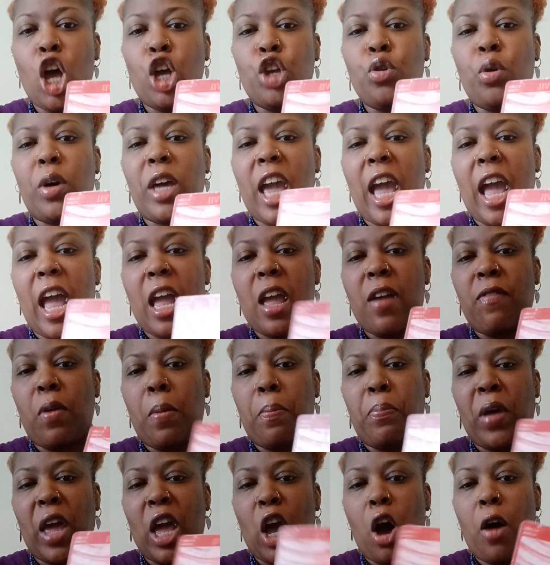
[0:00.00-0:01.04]
You can't
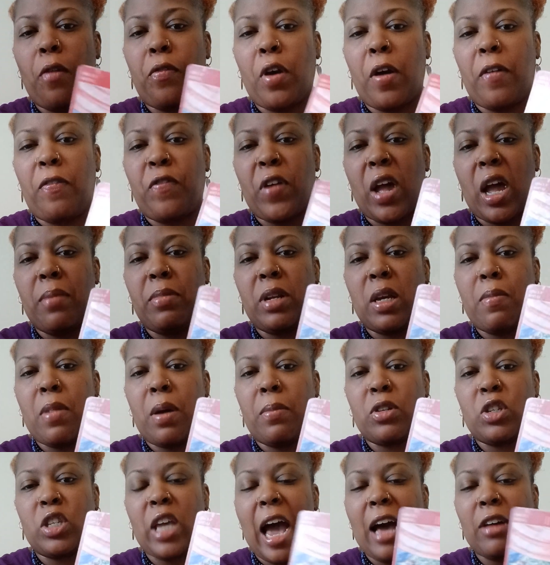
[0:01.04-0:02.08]
even be over a family
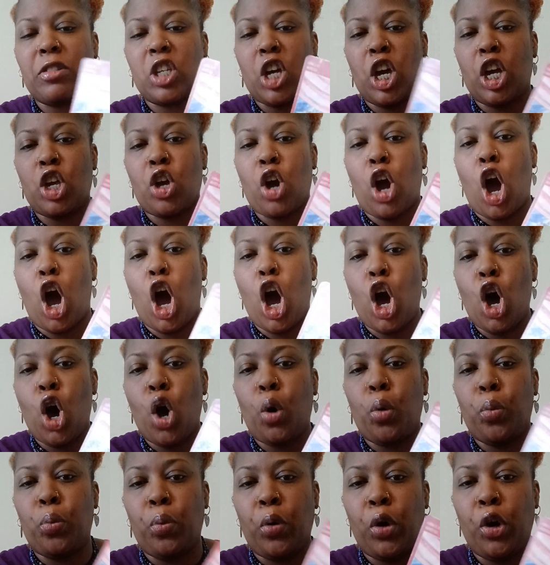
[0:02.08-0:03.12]
member's house in your
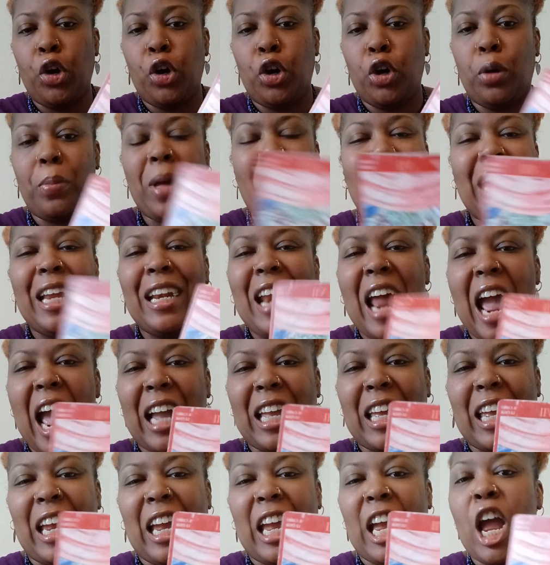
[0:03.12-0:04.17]
own room
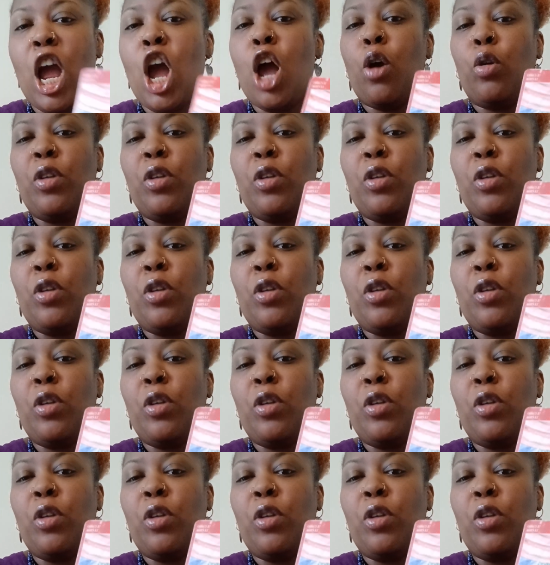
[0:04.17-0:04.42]
naked.